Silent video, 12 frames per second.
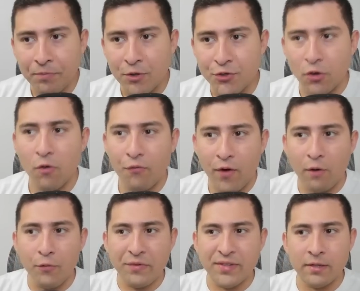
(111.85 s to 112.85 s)
So far,
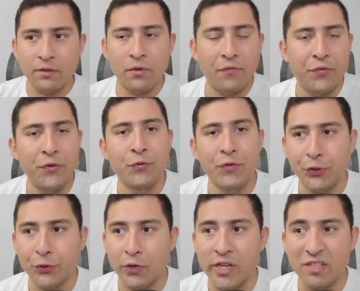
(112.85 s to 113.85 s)
we've seen some few
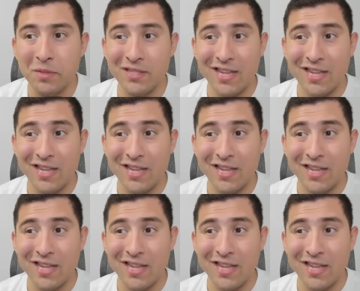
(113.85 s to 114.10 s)
retracements.